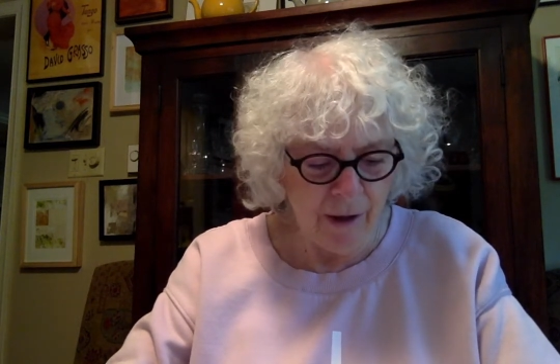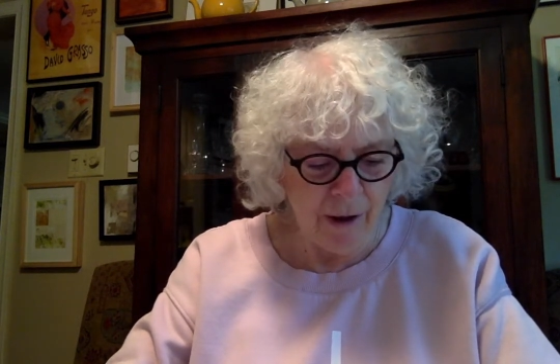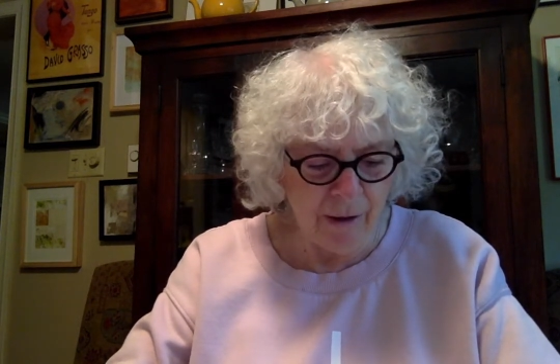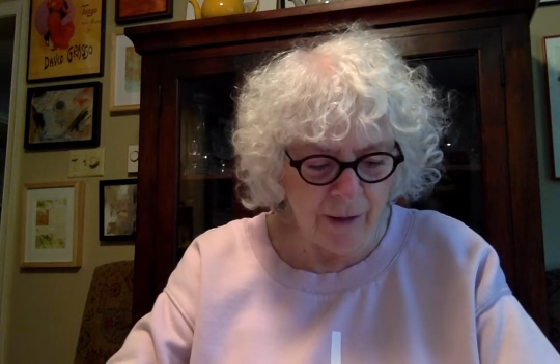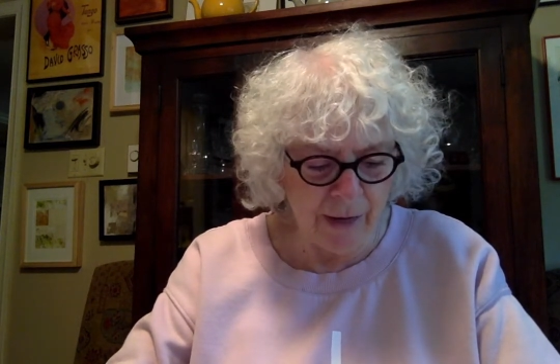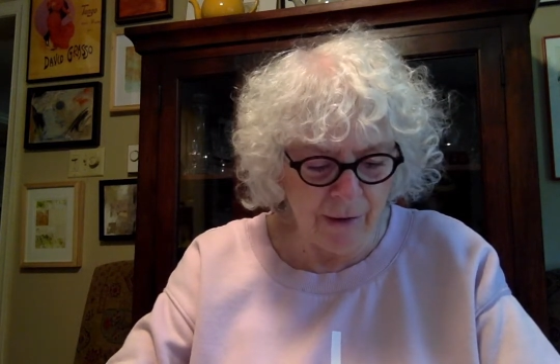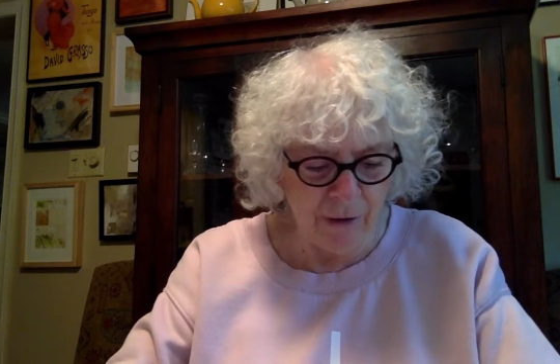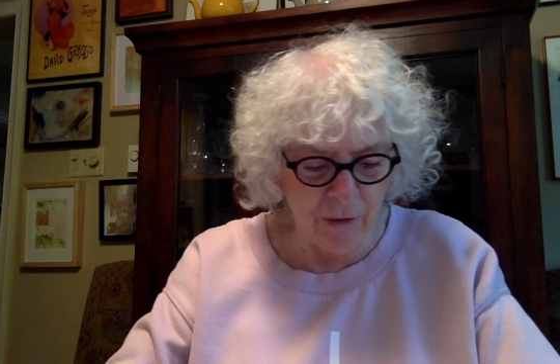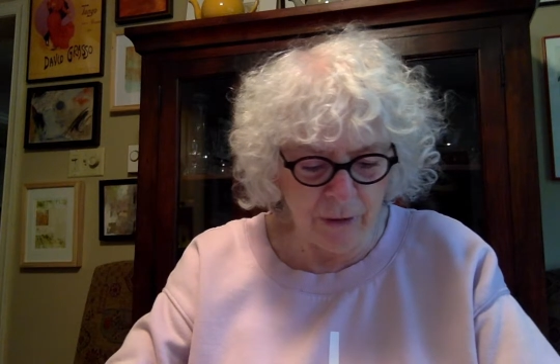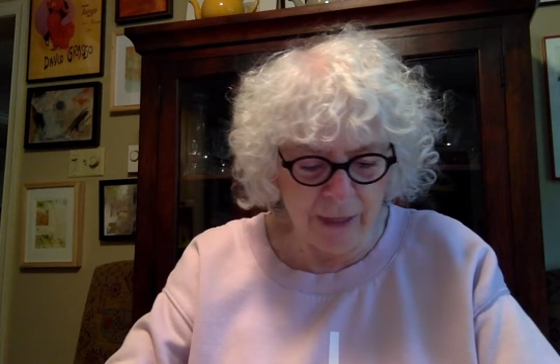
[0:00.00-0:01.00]
hung down
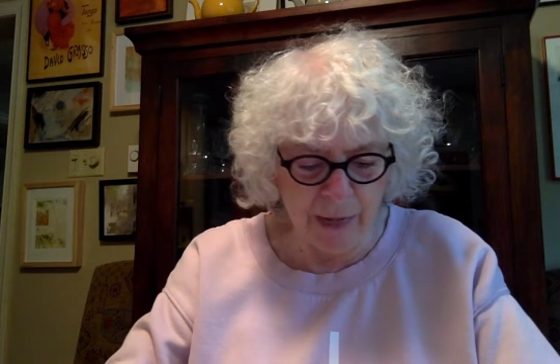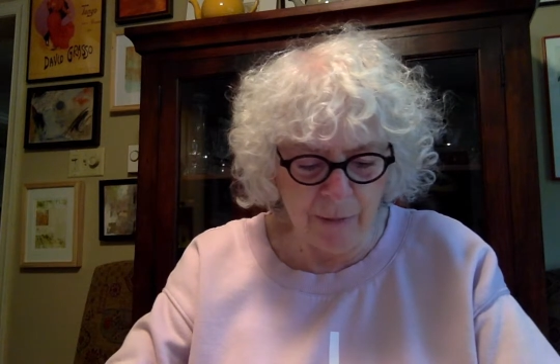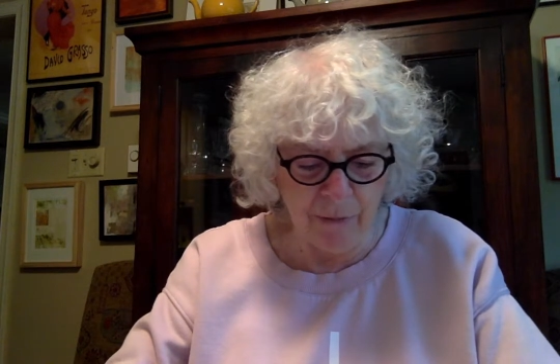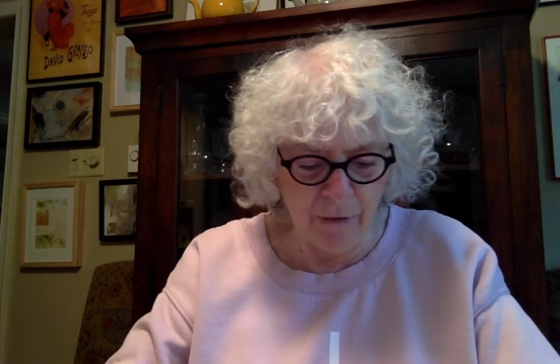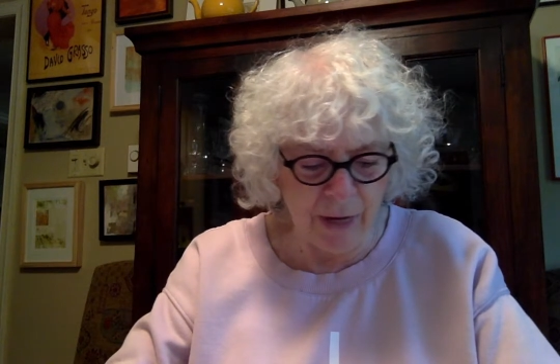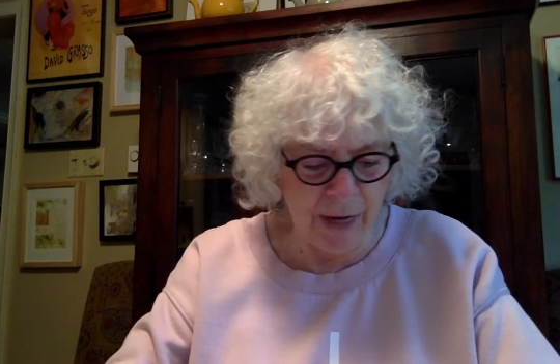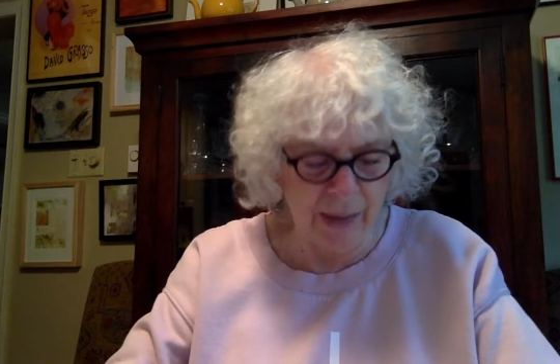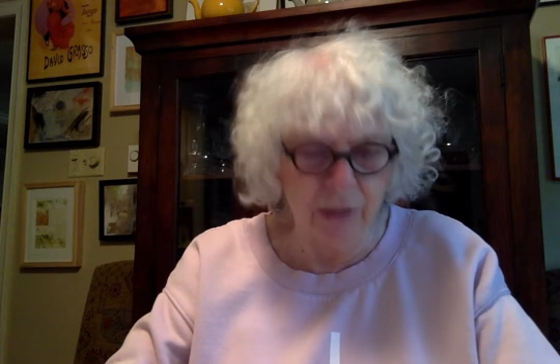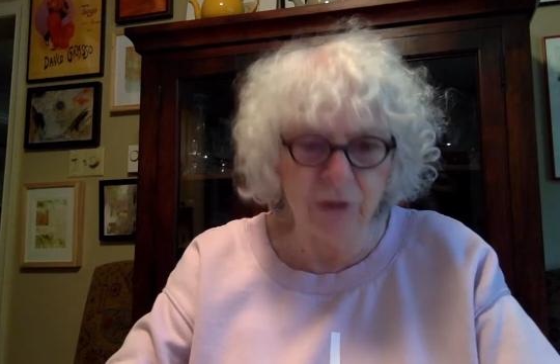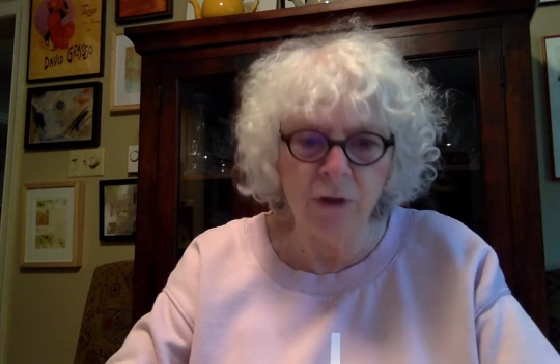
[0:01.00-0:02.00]
along the nape of her neck
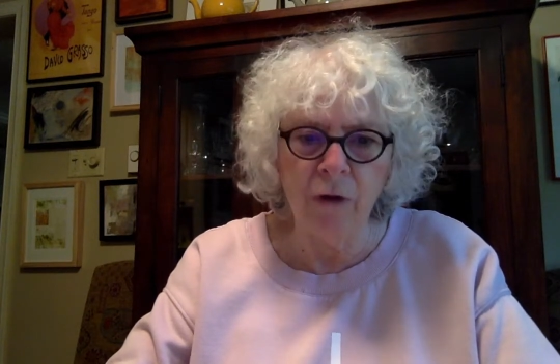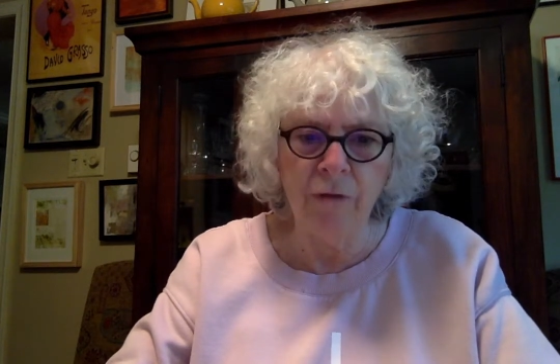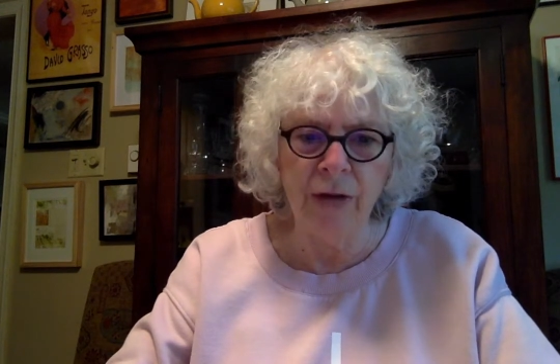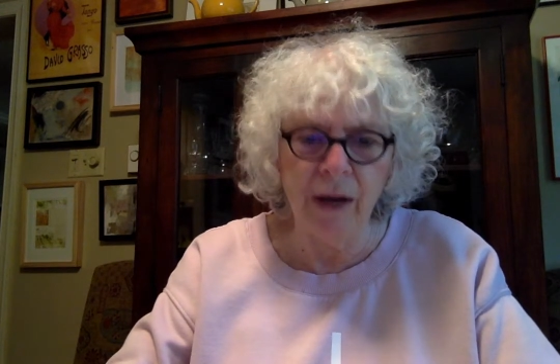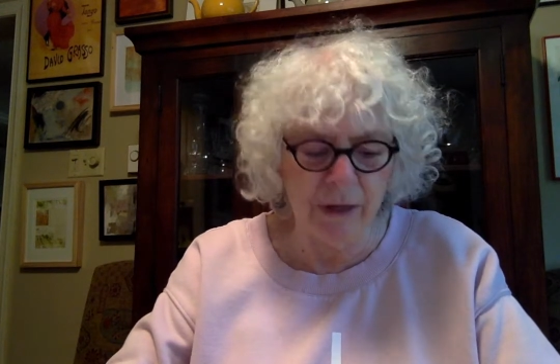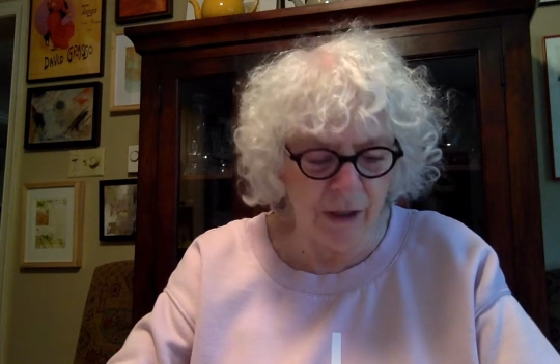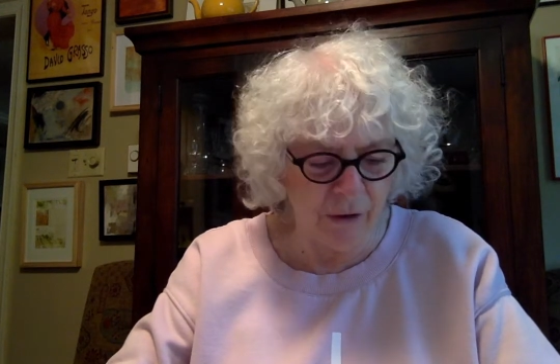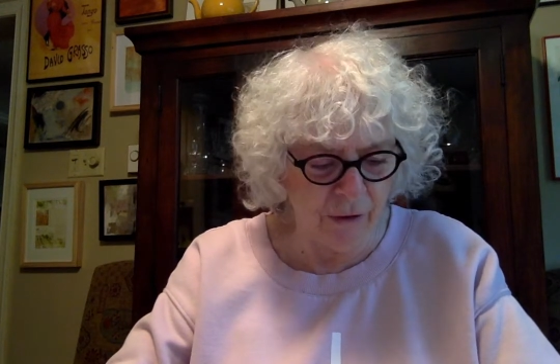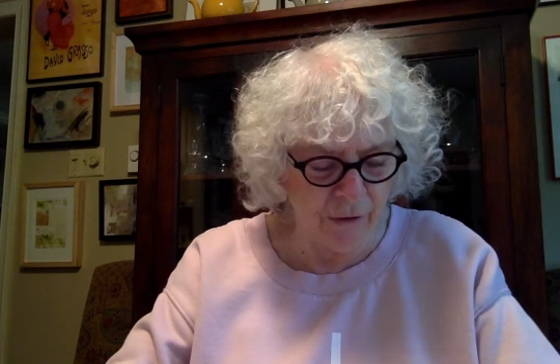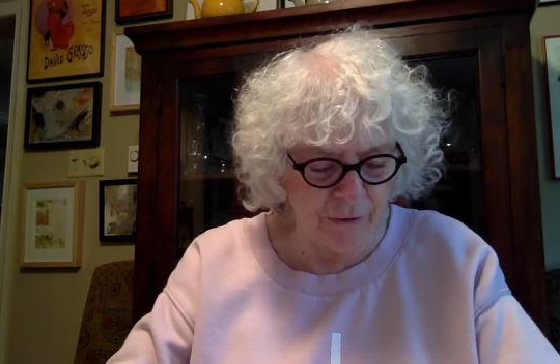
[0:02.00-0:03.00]
in soft, downy
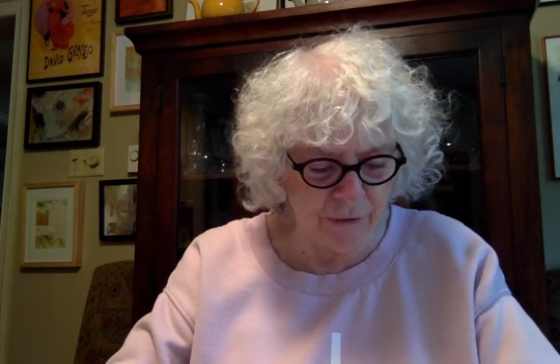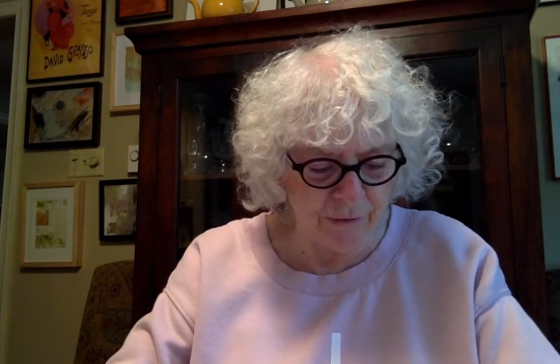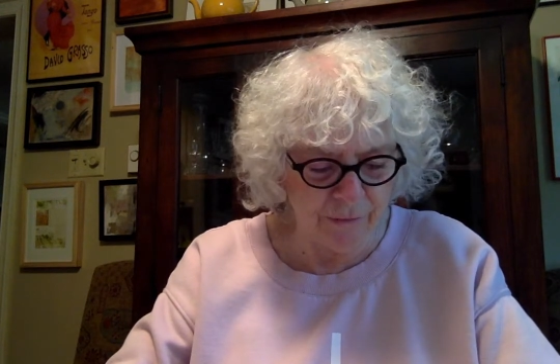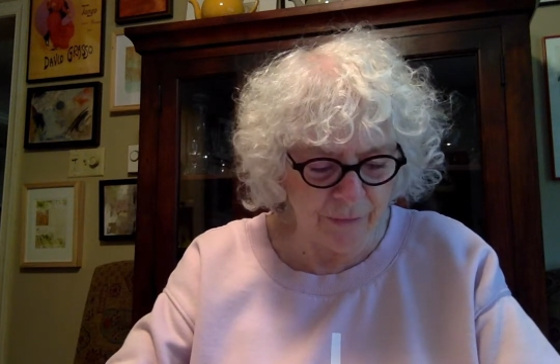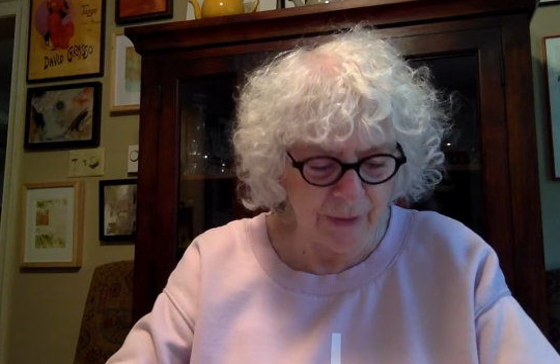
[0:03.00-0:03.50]
curls.